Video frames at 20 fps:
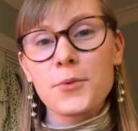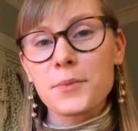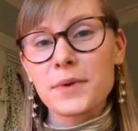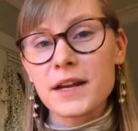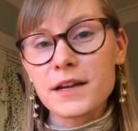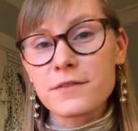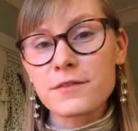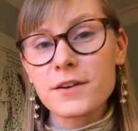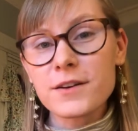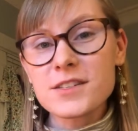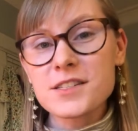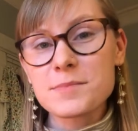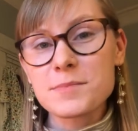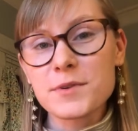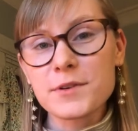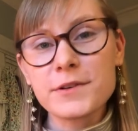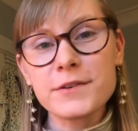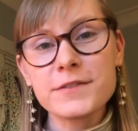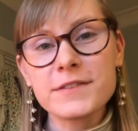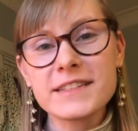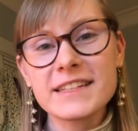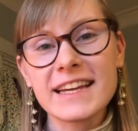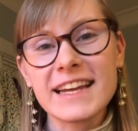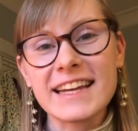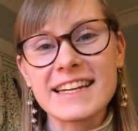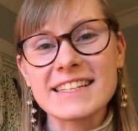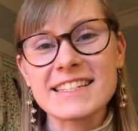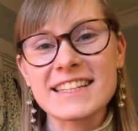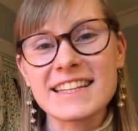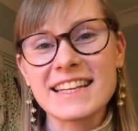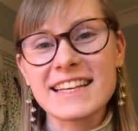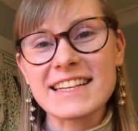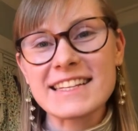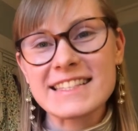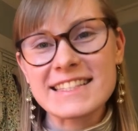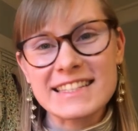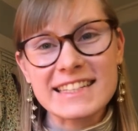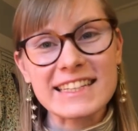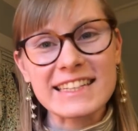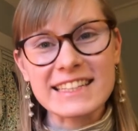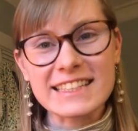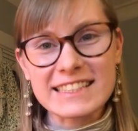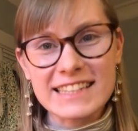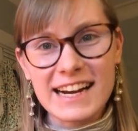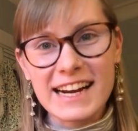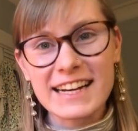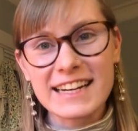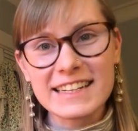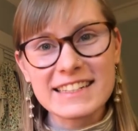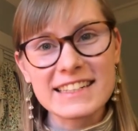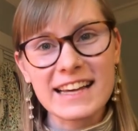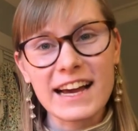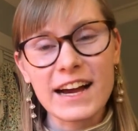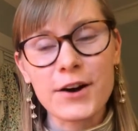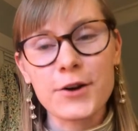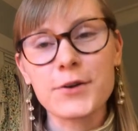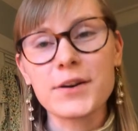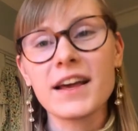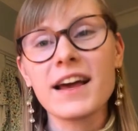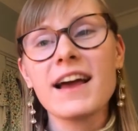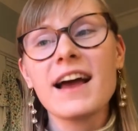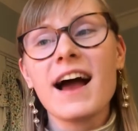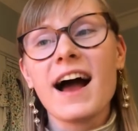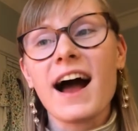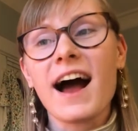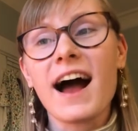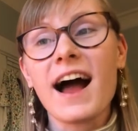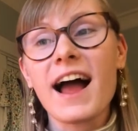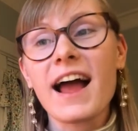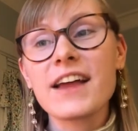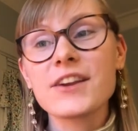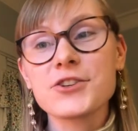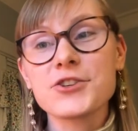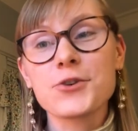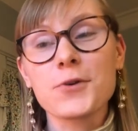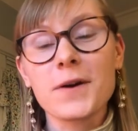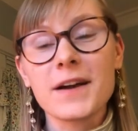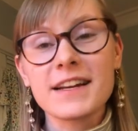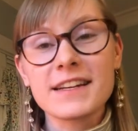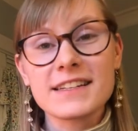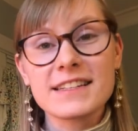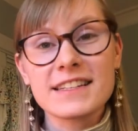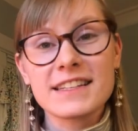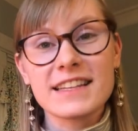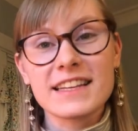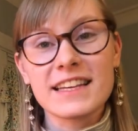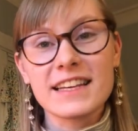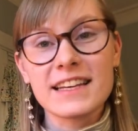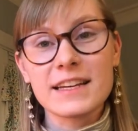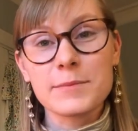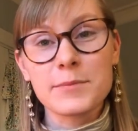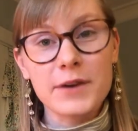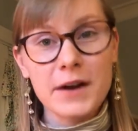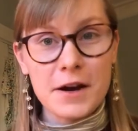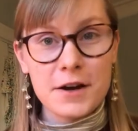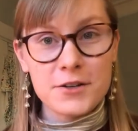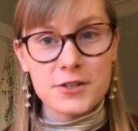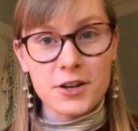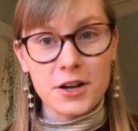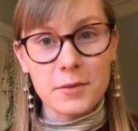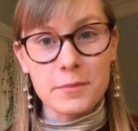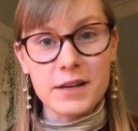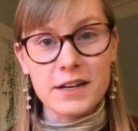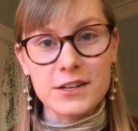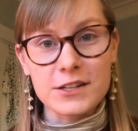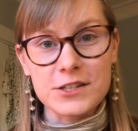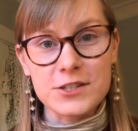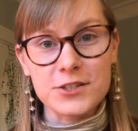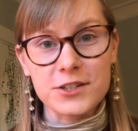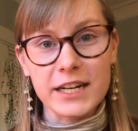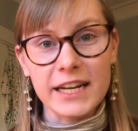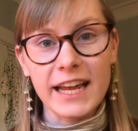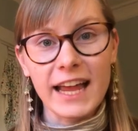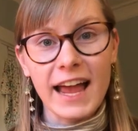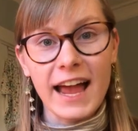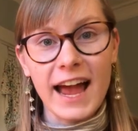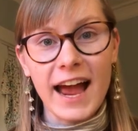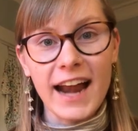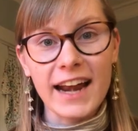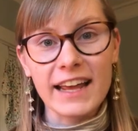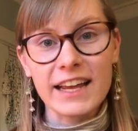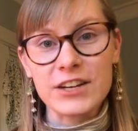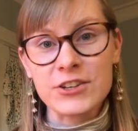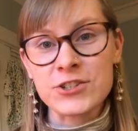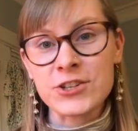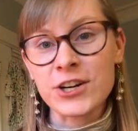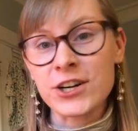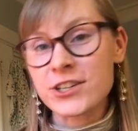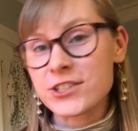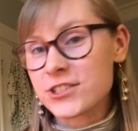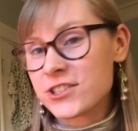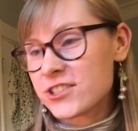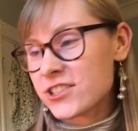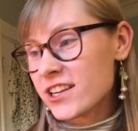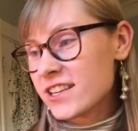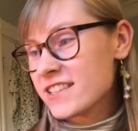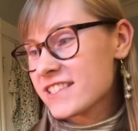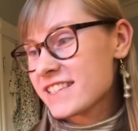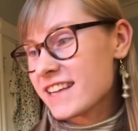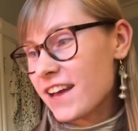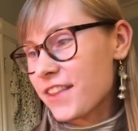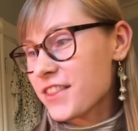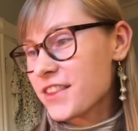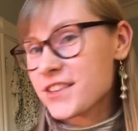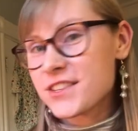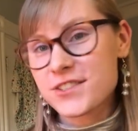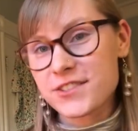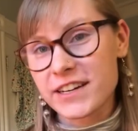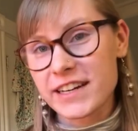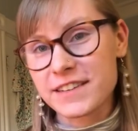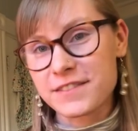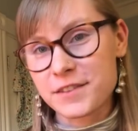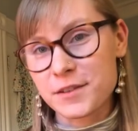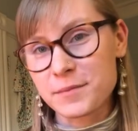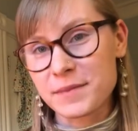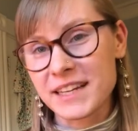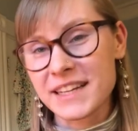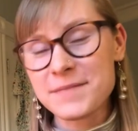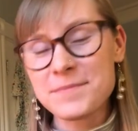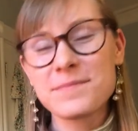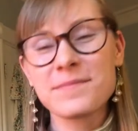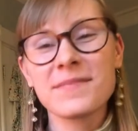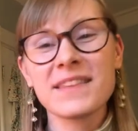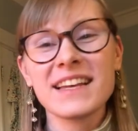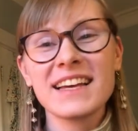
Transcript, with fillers: When I first moved into this little tiny town, I joined the prayer shawl ministry at a church just down the street from me.